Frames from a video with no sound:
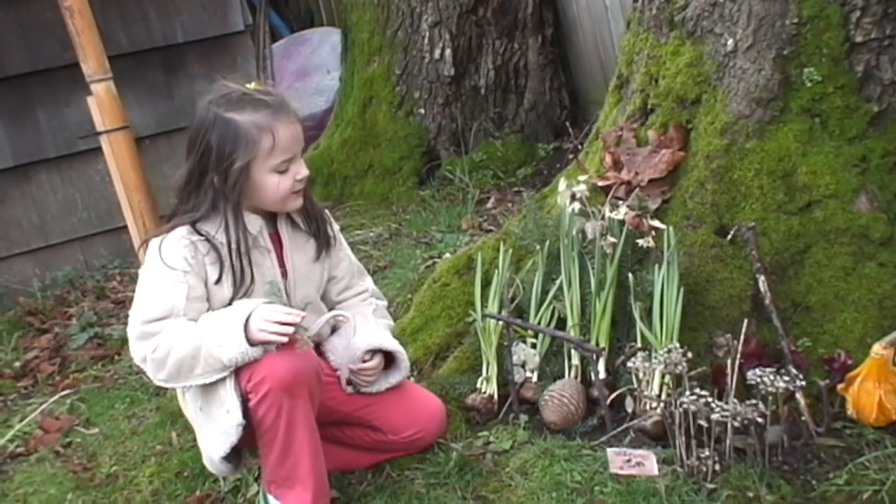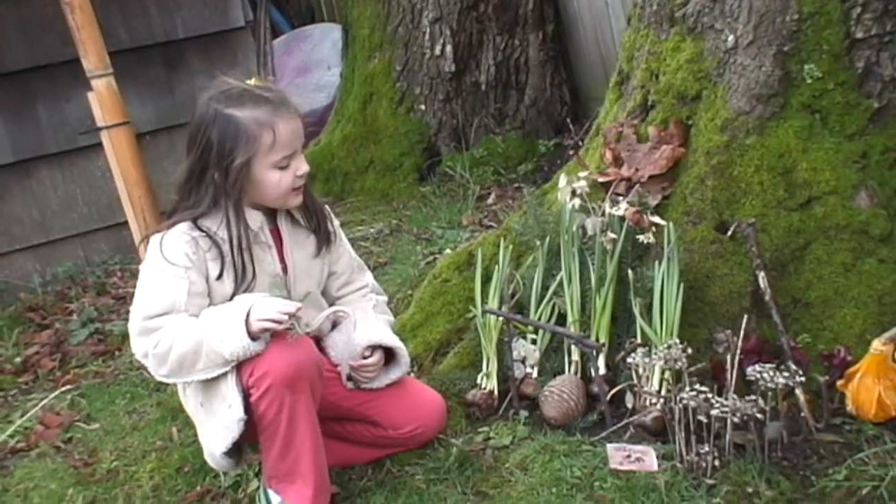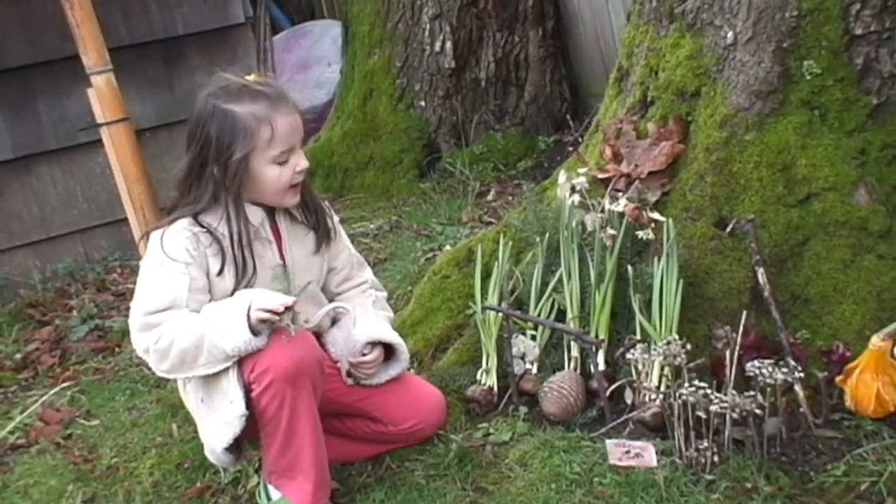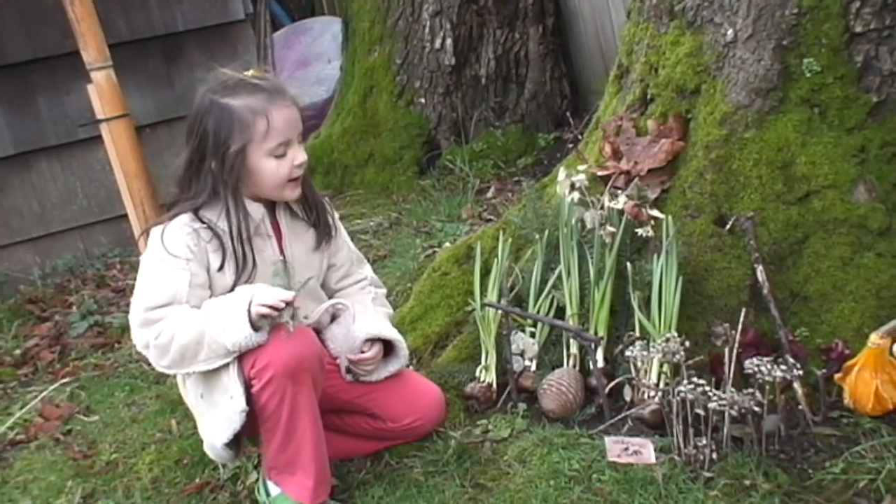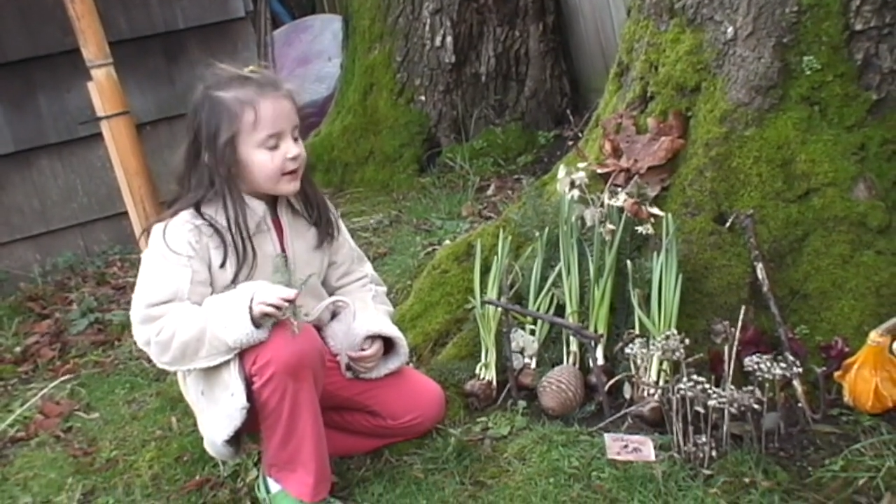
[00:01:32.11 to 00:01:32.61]

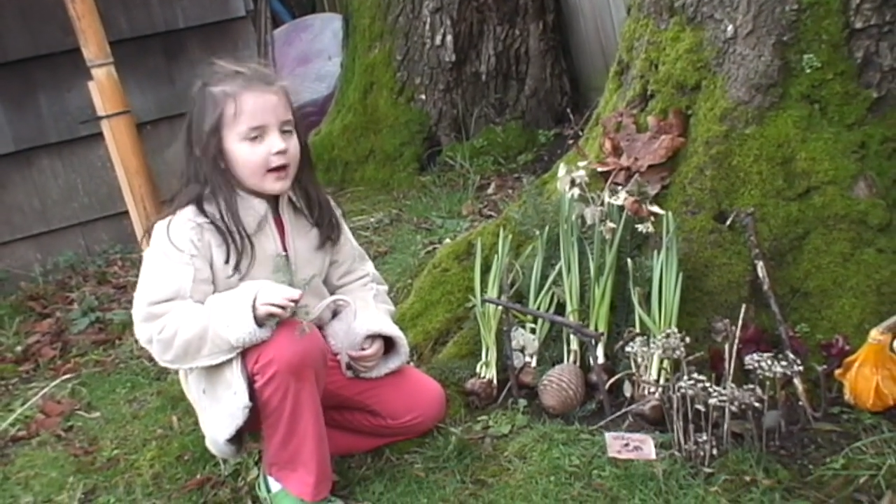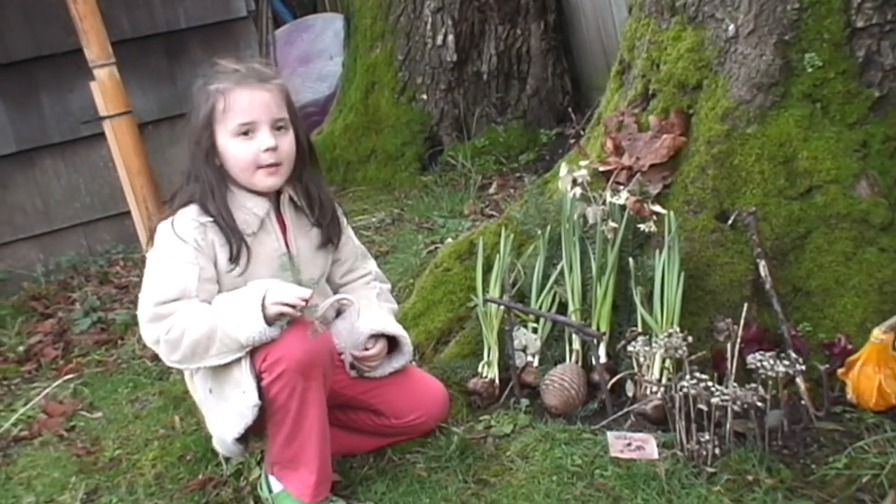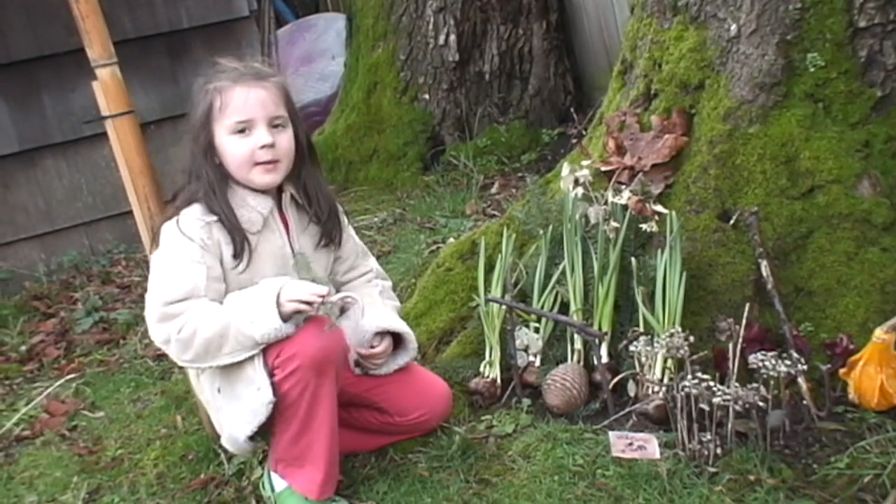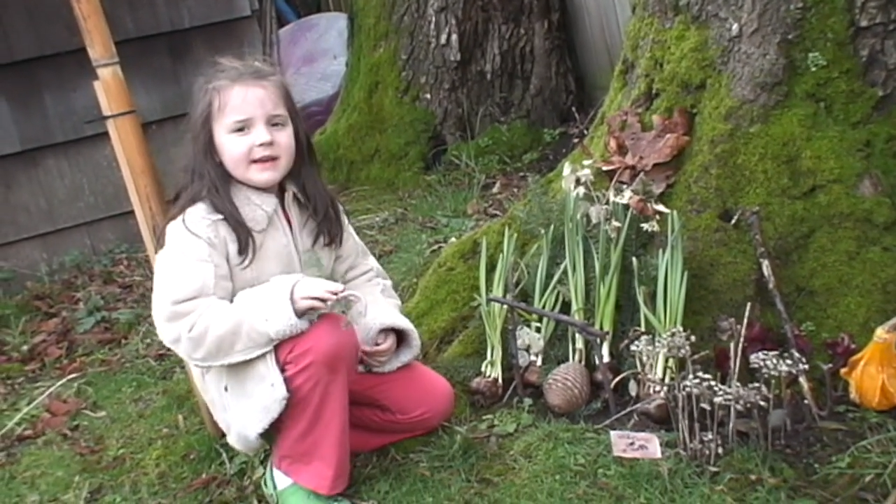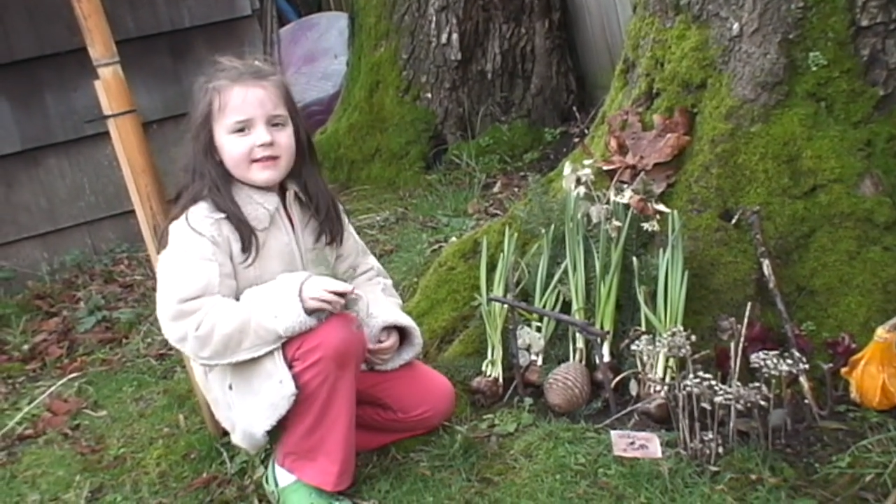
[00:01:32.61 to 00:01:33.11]
like a
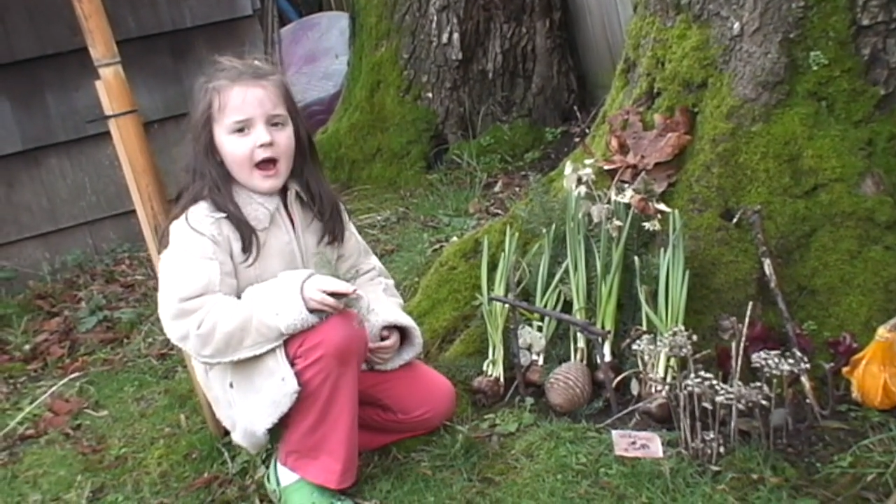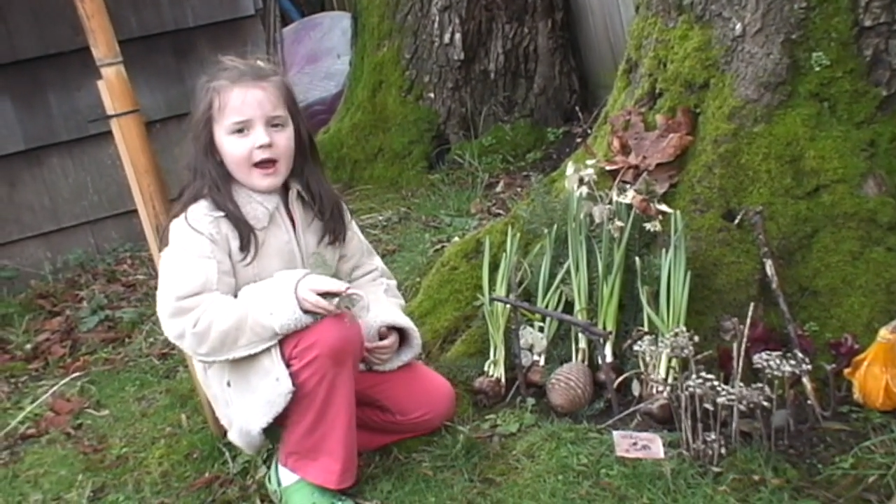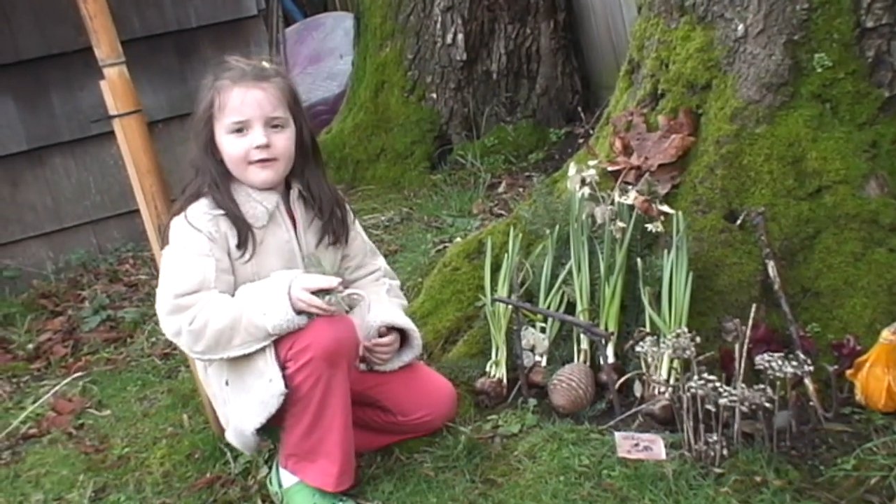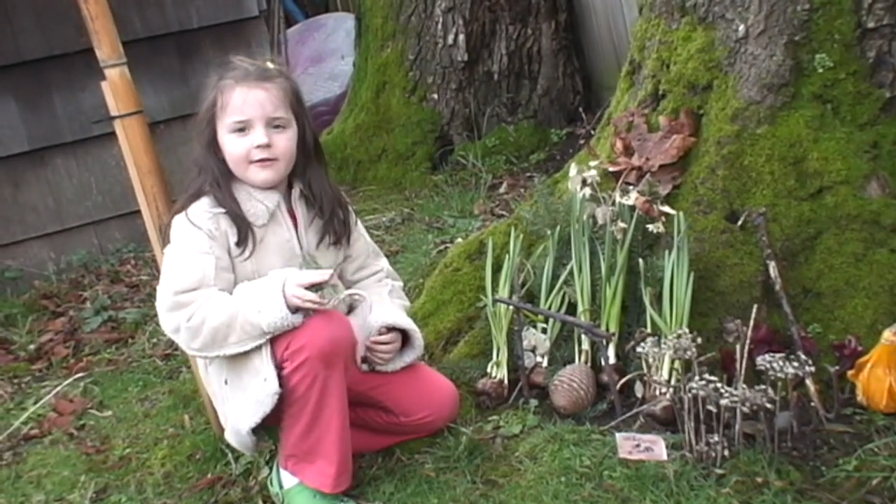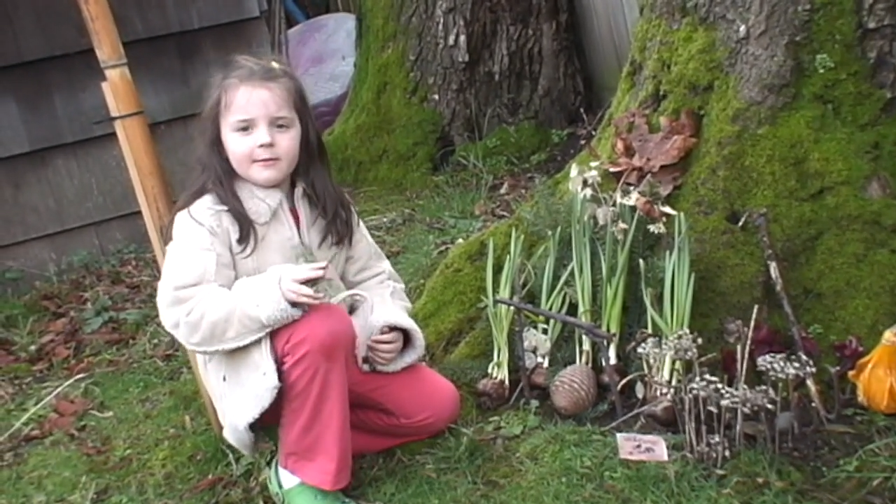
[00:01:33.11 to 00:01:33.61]
bee's hive.